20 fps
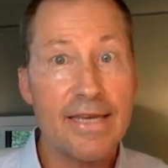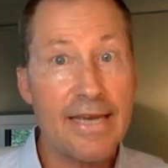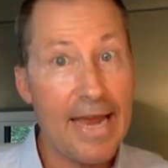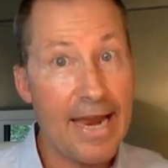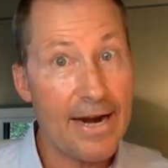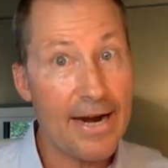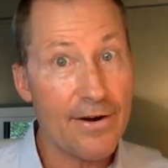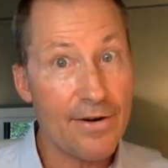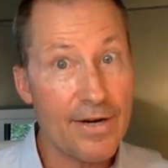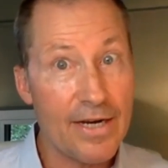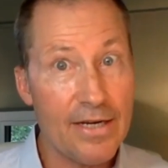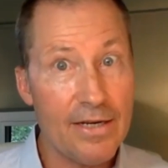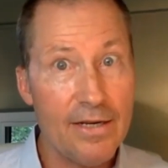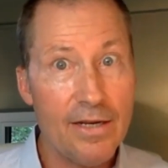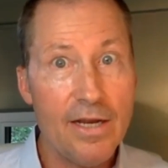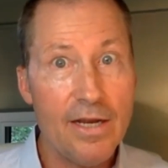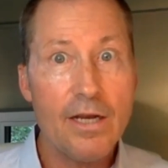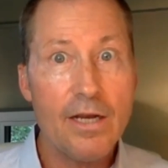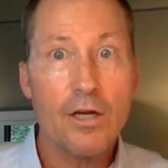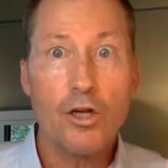caring,
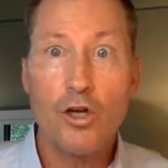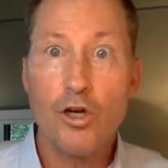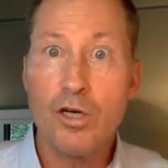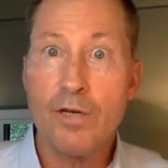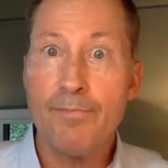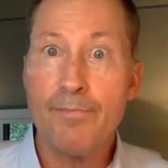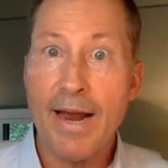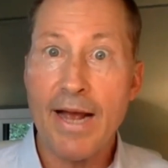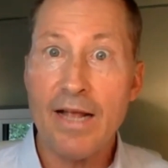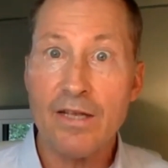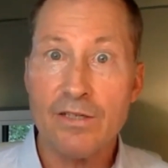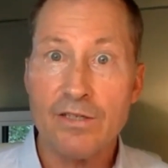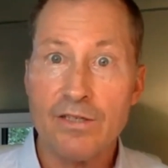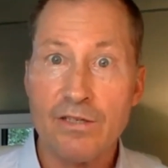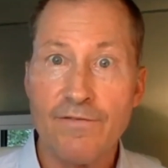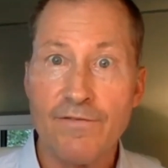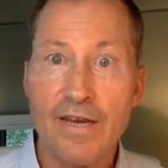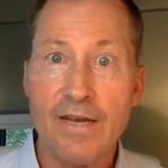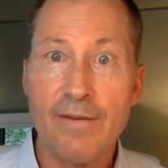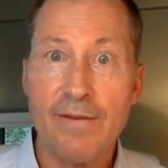good balanced
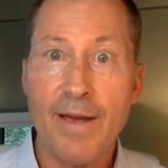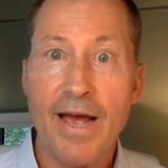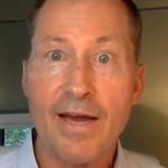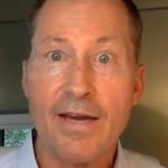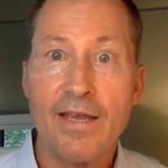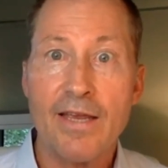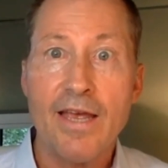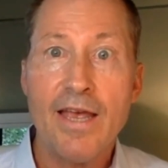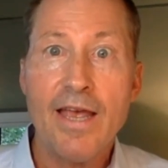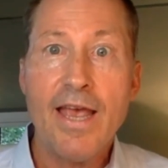feedback.